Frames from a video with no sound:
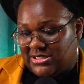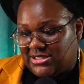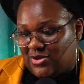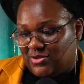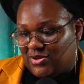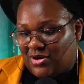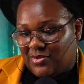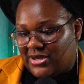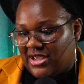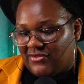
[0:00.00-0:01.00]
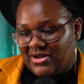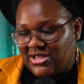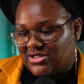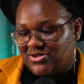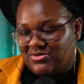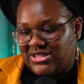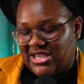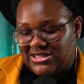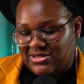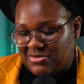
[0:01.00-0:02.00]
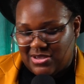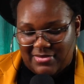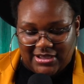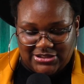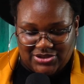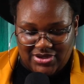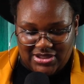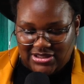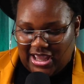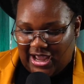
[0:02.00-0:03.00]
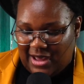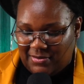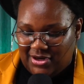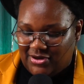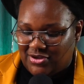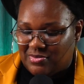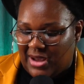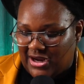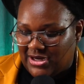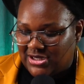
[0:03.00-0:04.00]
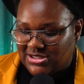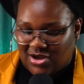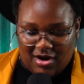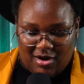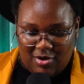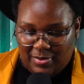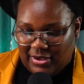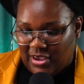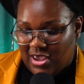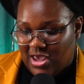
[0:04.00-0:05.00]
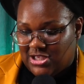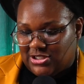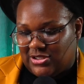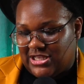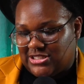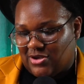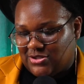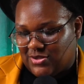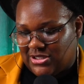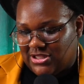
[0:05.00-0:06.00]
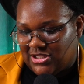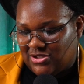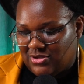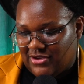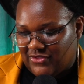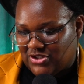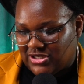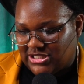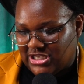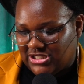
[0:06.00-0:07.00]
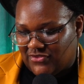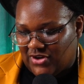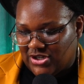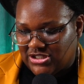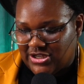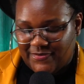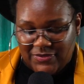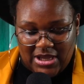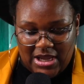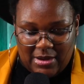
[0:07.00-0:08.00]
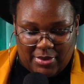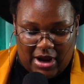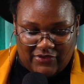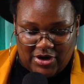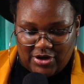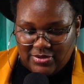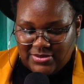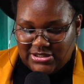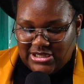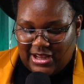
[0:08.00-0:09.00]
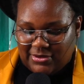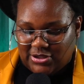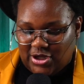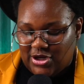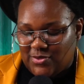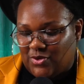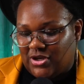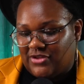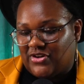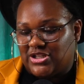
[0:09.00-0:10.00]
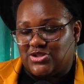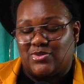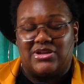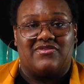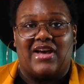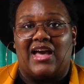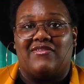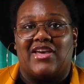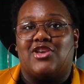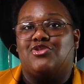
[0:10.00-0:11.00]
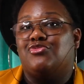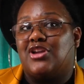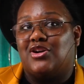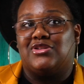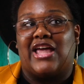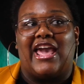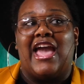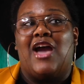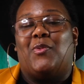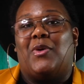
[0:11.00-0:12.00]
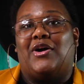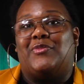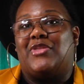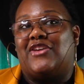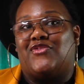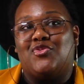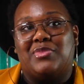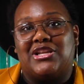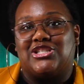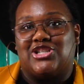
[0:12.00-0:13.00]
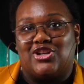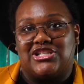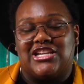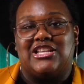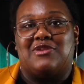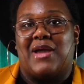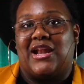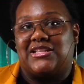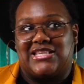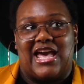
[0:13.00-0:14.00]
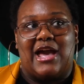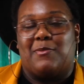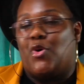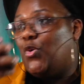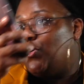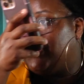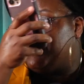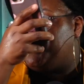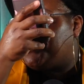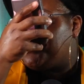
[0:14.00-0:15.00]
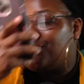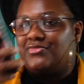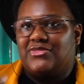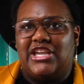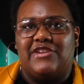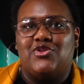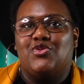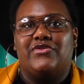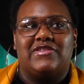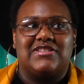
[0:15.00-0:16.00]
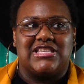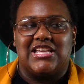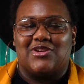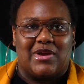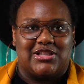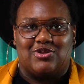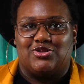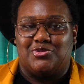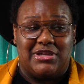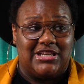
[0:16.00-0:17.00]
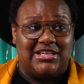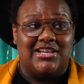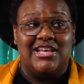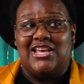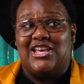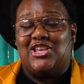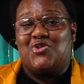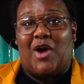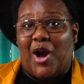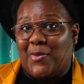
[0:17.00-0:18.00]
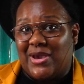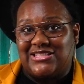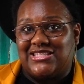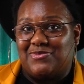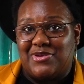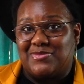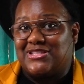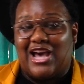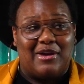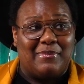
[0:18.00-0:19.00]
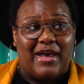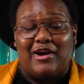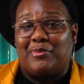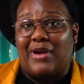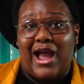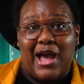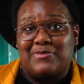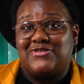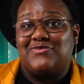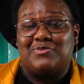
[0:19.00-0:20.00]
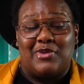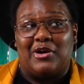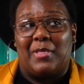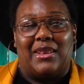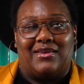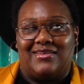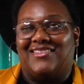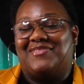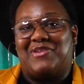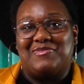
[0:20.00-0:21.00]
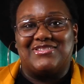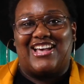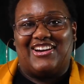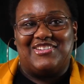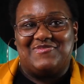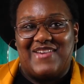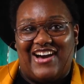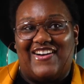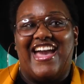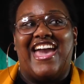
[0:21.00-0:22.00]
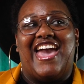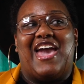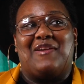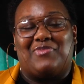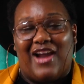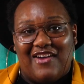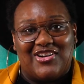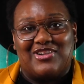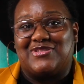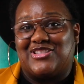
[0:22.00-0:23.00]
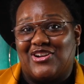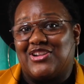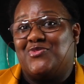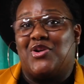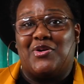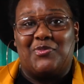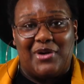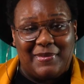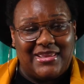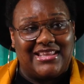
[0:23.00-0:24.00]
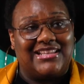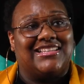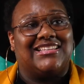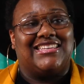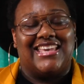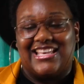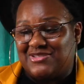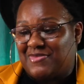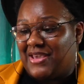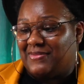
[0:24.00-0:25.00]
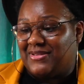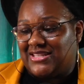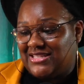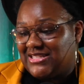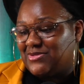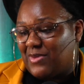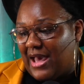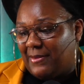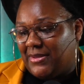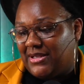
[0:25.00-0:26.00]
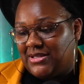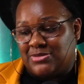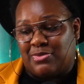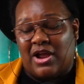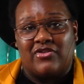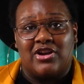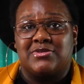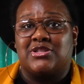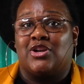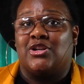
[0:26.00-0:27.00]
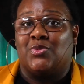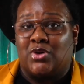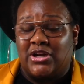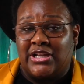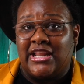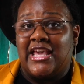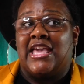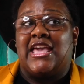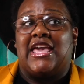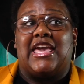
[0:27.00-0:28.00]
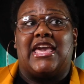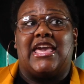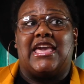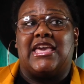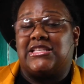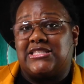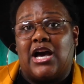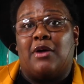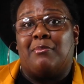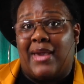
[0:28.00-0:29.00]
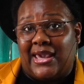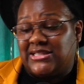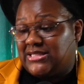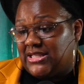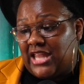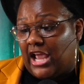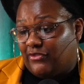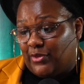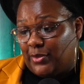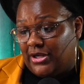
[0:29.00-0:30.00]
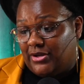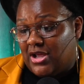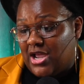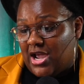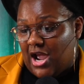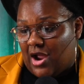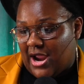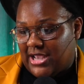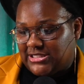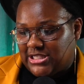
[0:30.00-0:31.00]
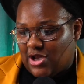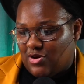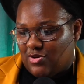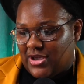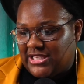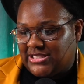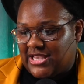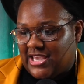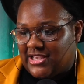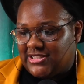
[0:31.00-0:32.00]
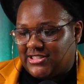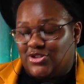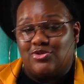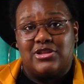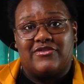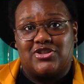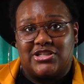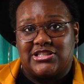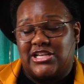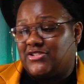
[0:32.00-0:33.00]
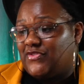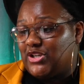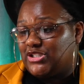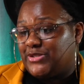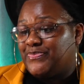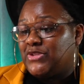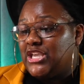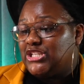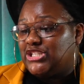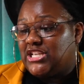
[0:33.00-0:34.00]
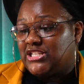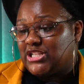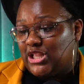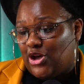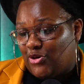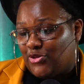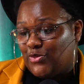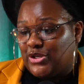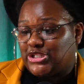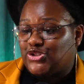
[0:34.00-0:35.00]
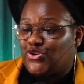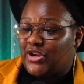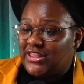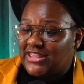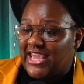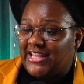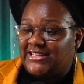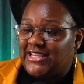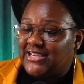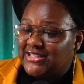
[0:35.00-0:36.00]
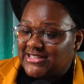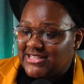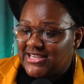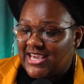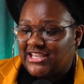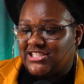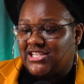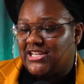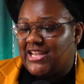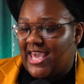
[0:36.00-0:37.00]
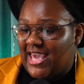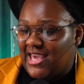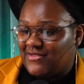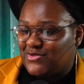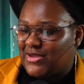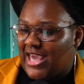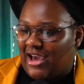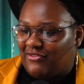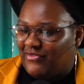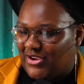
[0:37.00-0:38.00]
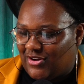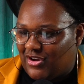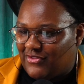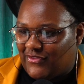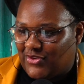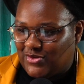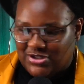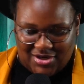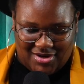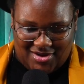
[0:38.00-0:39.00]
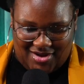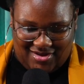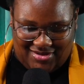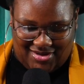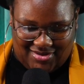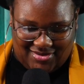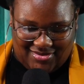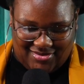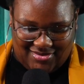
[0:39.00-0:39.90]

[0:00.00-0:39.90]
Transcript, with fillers: So, Lord, whatever it is you saying to me about strength, like, I'm hearing you. My ears are open. So let's go to it in the New Living Translation version. Proverbs chapter thirty-one, verse twenty-five. And you know, like, well, if you've been in church any amount of time, or if you've even seen around social media, you always see people talking about a props, uh, people talking about a Proverbs thirty-one woman. Yes, baby, this is why, because Proverbs thirty-one is amazing, like, for real. All right, so it says, New Living Translation version, "She is clothed with strength and dignity, and she laughs without fear of the future." Hold up.